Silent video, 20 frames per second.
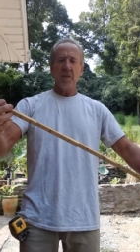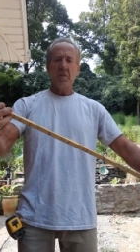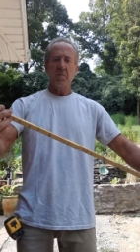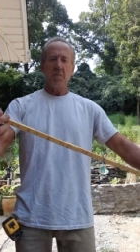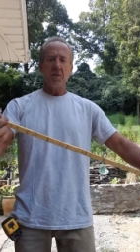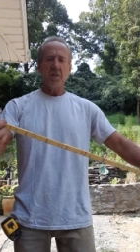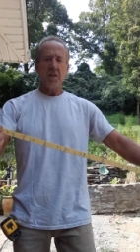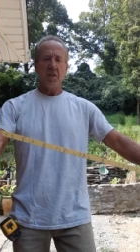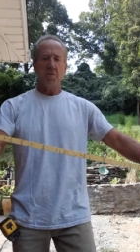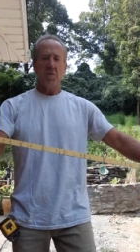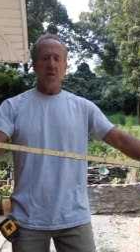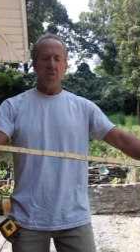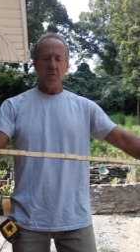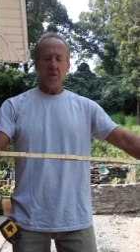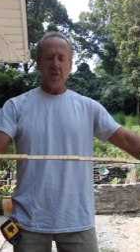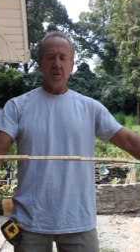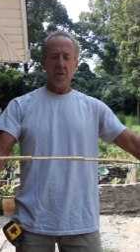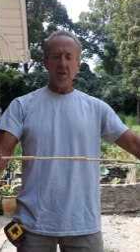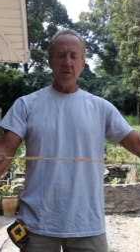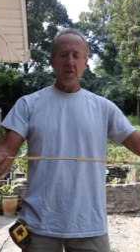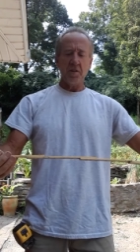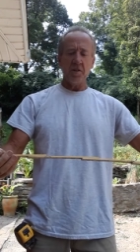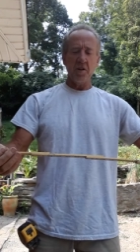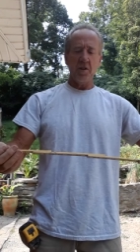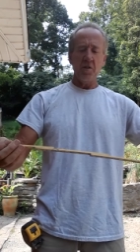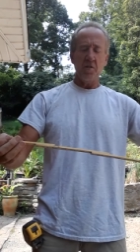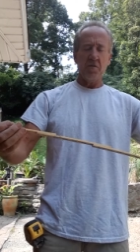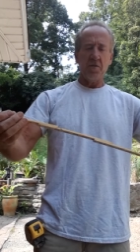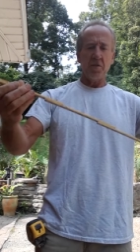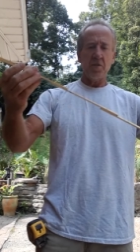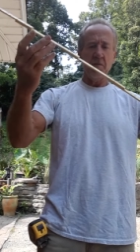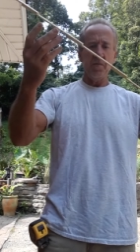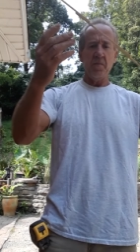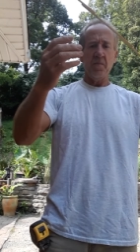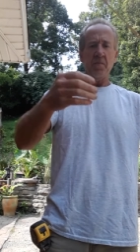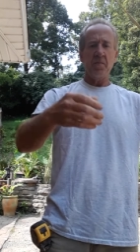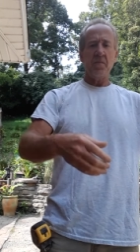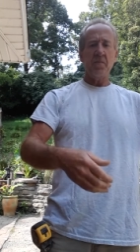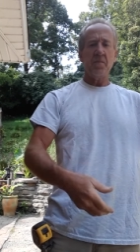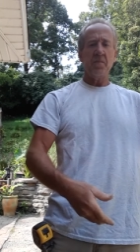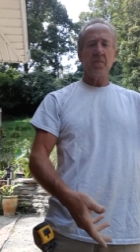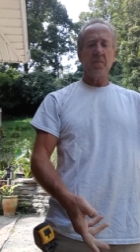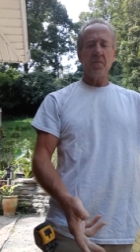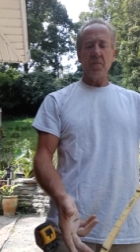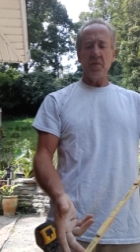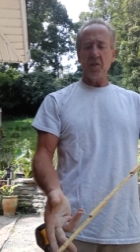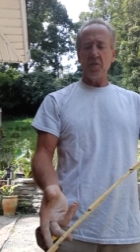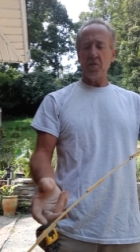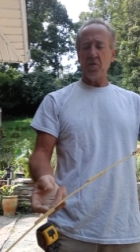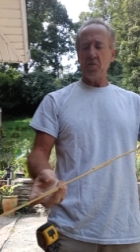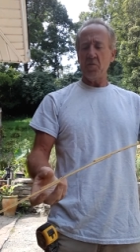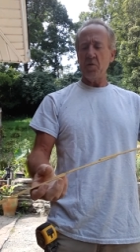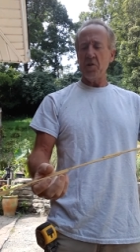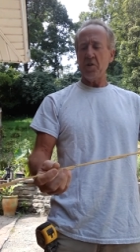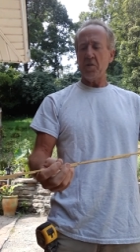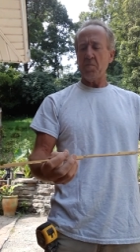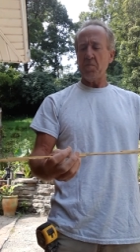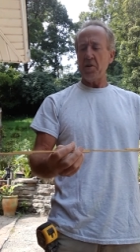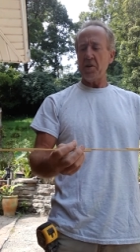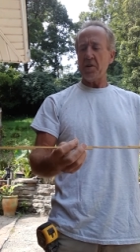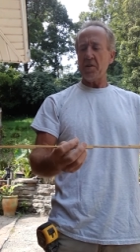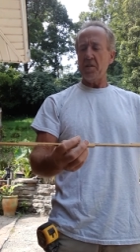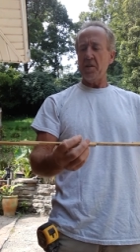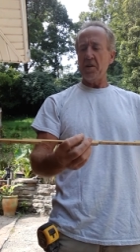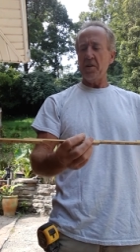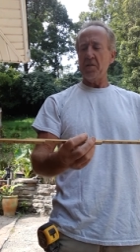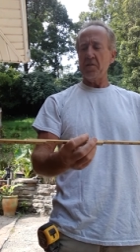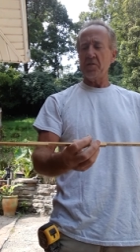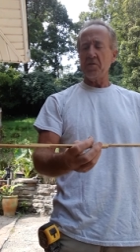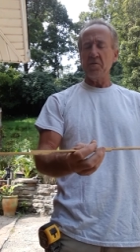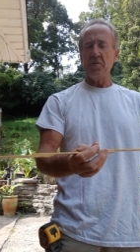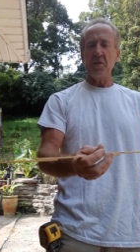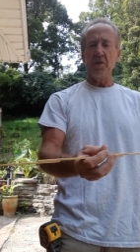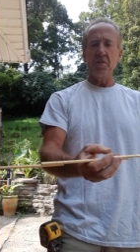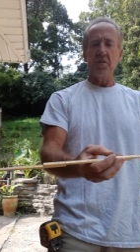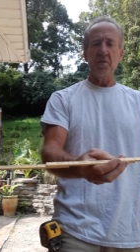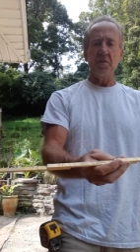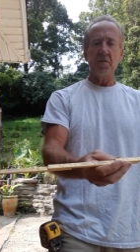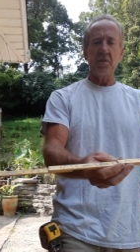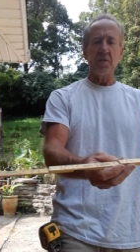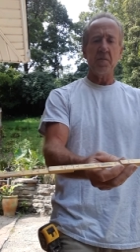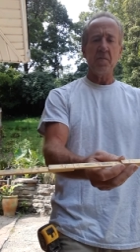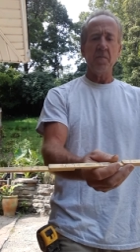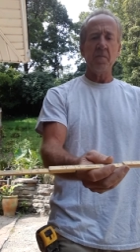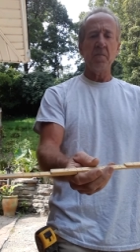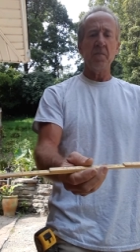But then when we turn it over, this is what the bricklayers will use.